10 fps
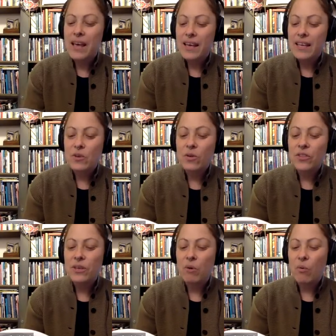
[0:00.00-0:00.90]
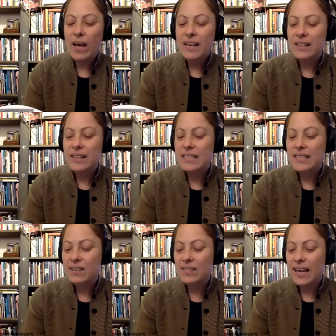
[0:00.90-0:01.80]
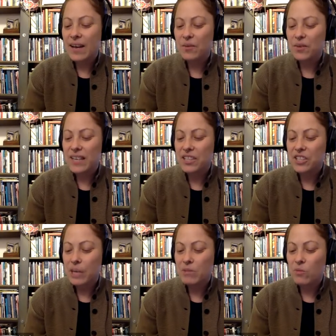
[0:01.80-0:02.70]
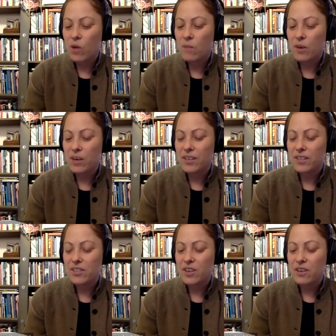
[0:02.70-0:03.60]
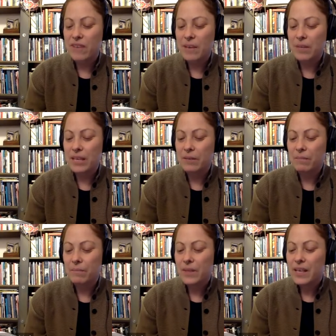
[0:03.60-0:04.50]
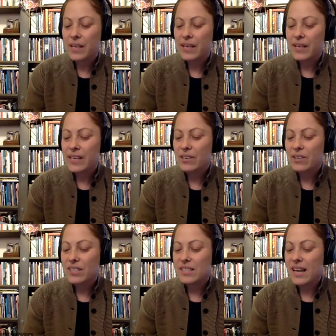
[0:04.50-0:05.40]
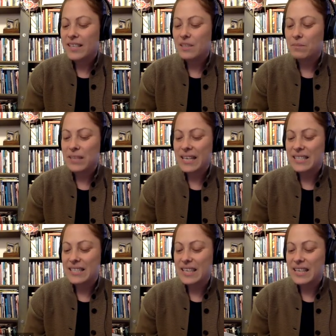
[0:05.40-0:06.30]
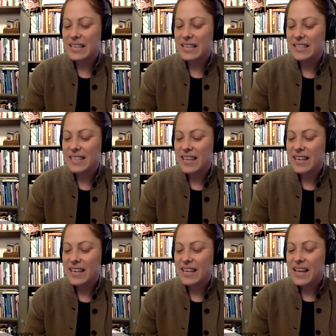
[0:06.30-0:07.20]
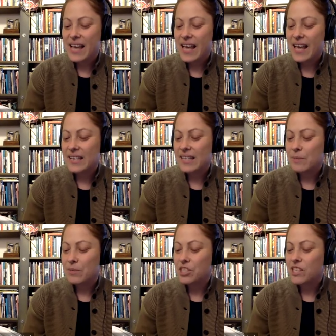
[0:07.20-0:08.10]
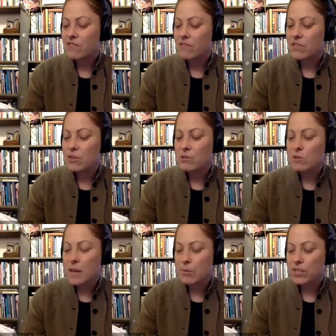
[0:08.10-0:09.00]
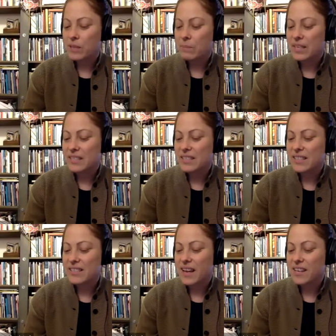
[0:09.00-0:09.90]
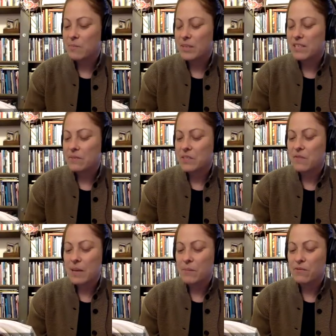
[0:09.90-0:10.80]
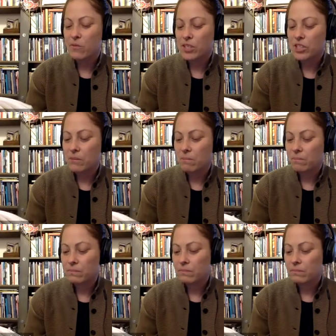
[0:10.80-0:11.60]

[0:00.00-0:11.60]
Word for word: He told them, why didn't they settle down, get jobs at Walmart, start a family? Here's as nice a place as any, he said, handing them a sheaf of newspaper clippings, documents of his fame and fortune.